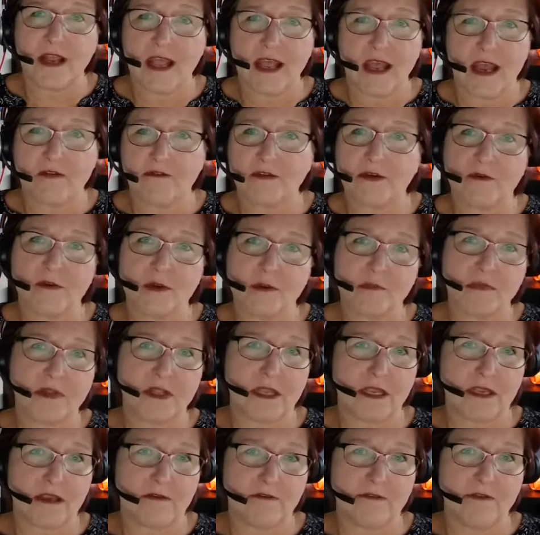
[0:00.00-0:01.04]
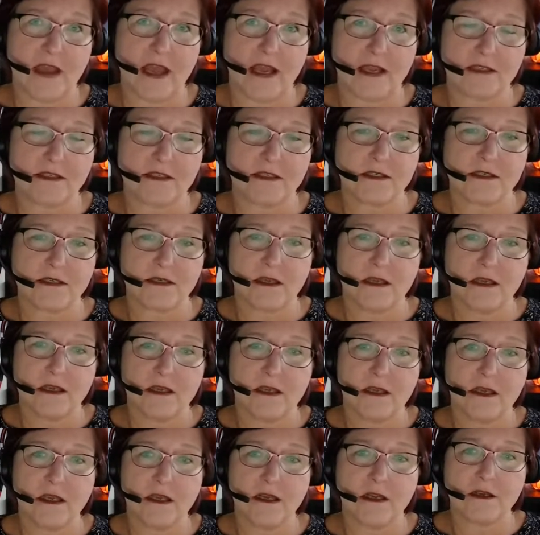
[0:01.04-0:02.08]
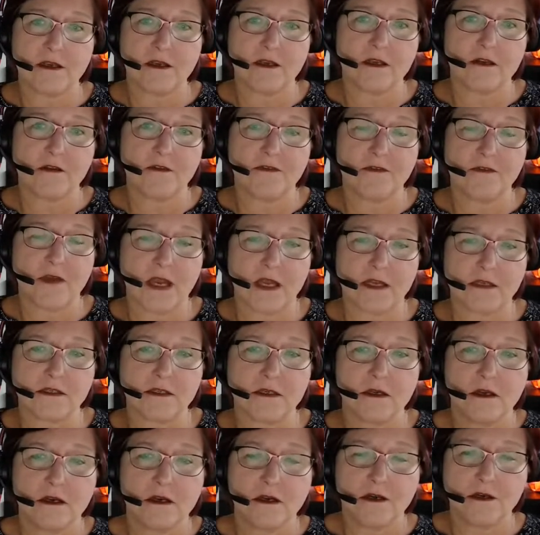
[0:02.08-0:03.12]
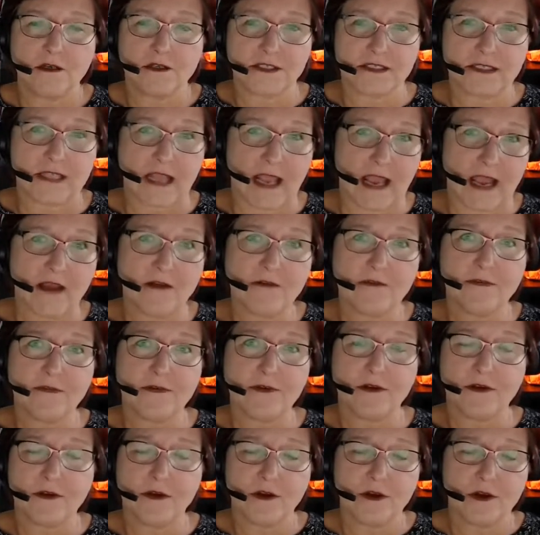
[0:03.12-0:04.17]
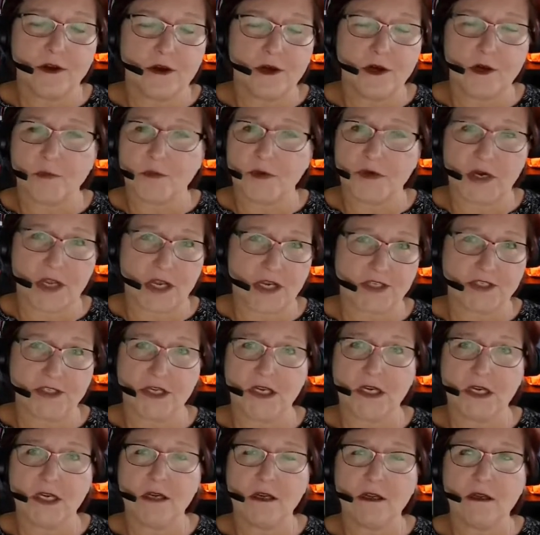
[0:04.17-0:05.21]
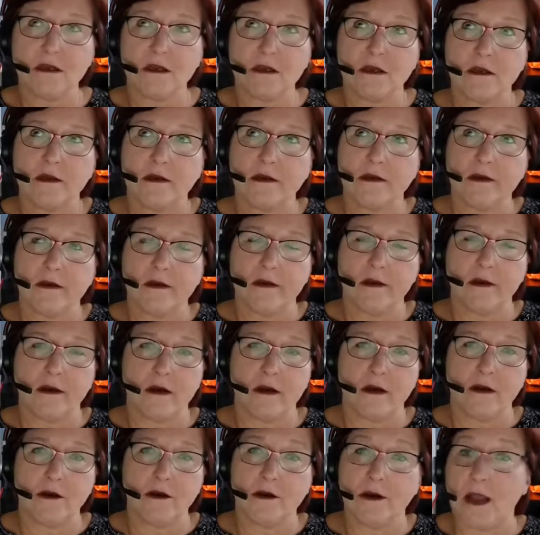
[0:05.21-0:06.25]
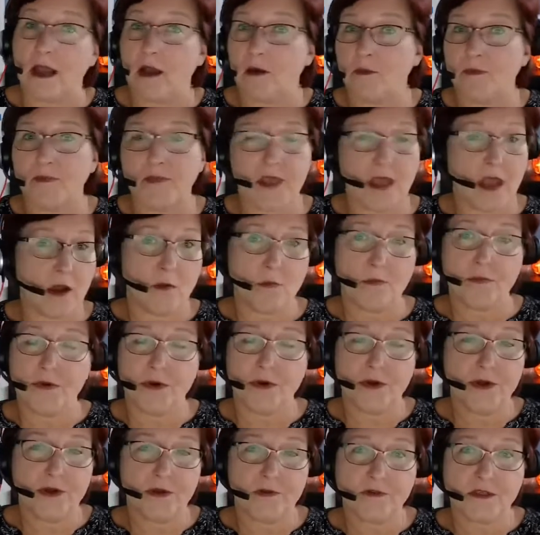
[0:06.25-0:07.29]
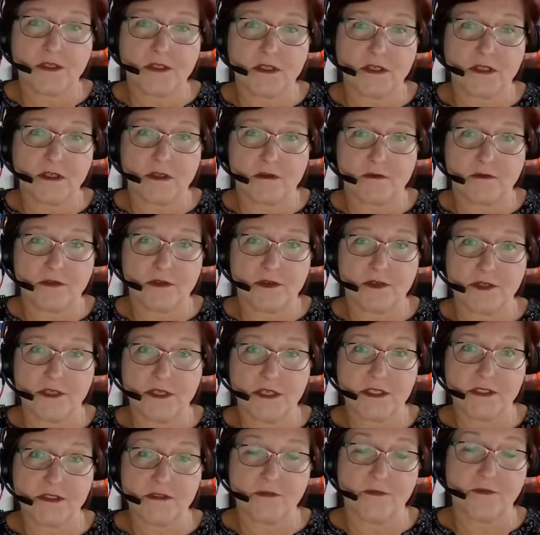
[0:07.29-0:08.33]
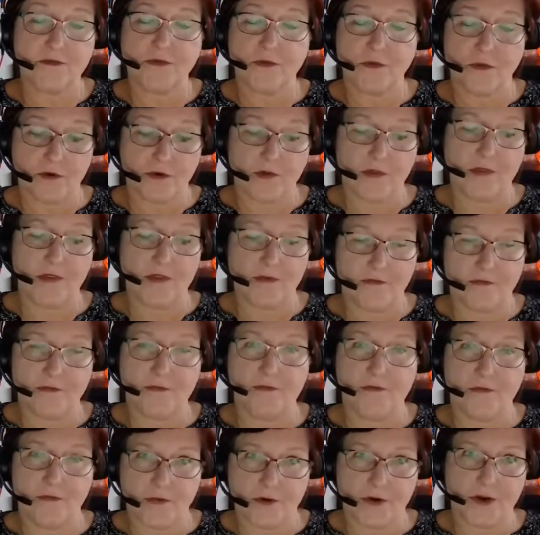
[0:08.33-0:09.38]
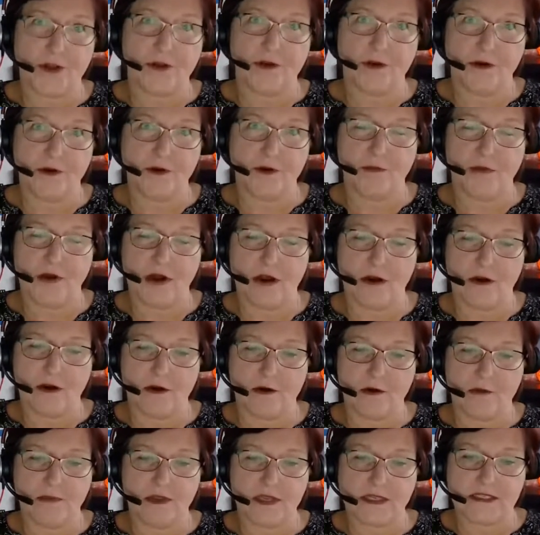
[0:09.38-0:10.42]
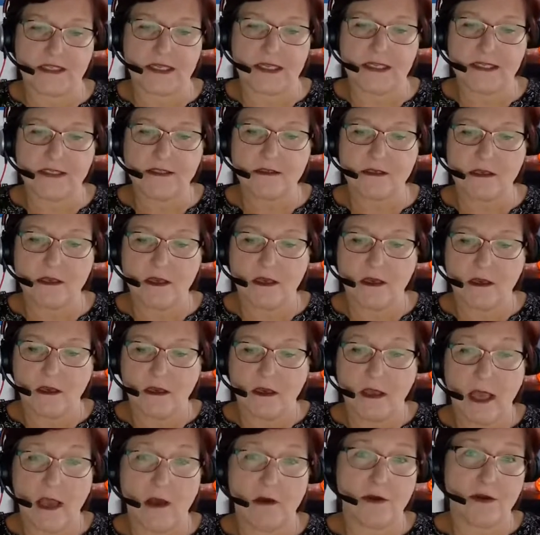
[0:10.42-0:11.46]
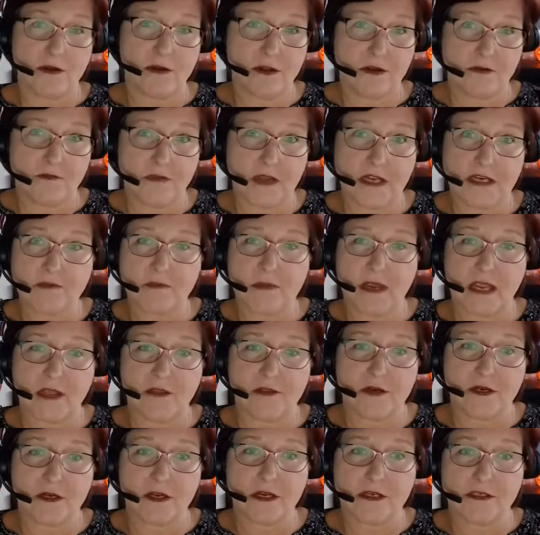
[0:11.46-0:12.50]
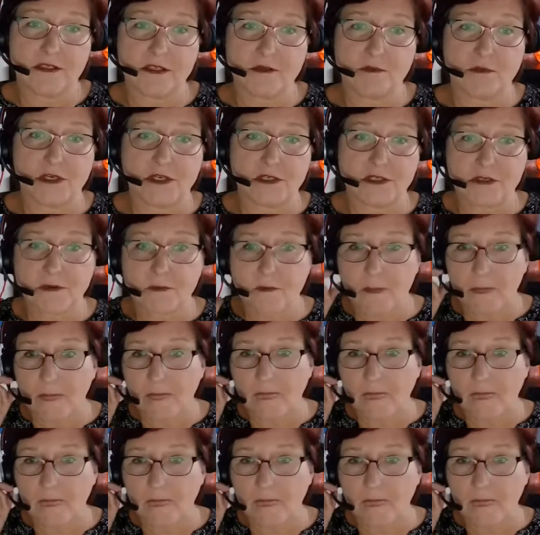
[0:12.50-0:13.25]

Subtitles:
have a rippling effect. And it could affect her staff, her production, the output of the deliveries for her business, how it could affect my other customers.